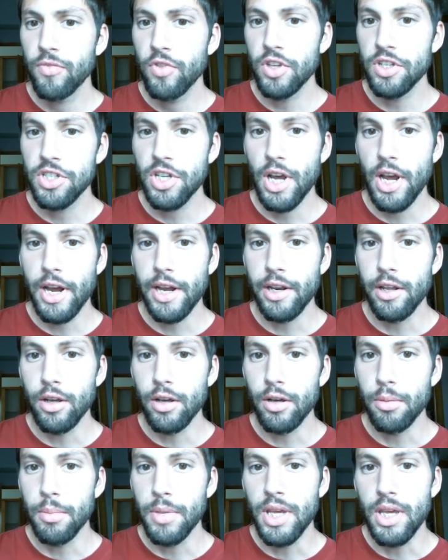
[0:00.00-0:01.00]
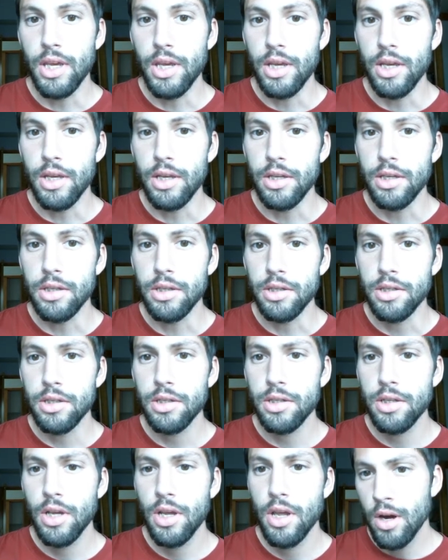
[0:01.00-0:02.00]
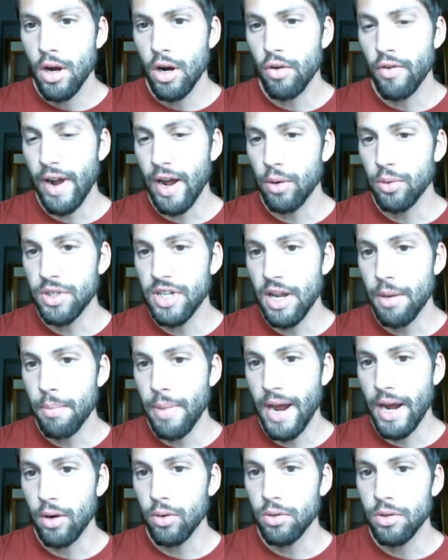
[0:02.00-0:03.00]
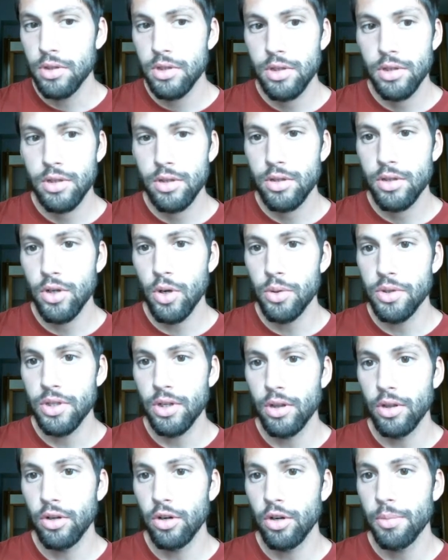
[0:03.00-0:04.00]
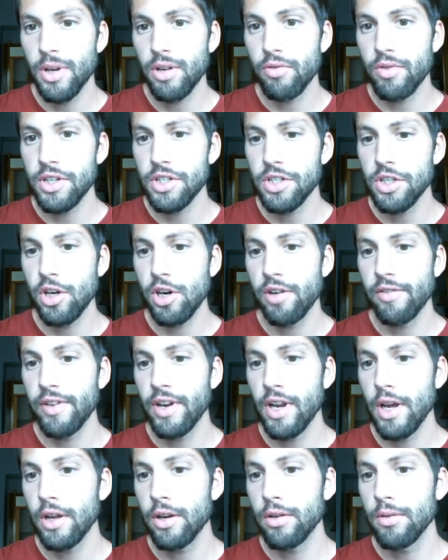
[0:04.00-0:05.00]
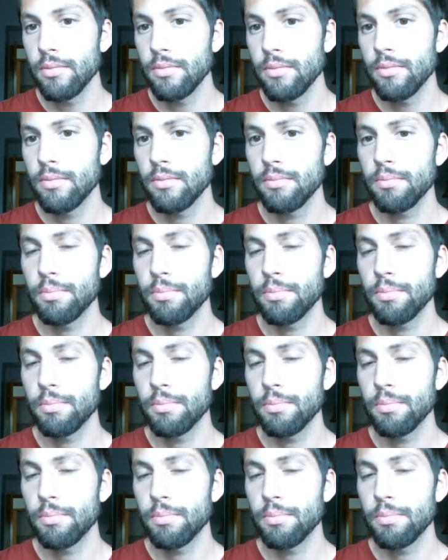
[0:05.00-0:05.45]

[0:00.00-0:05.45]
This item is around 10 pounds, so it's a little bit riskier of an item,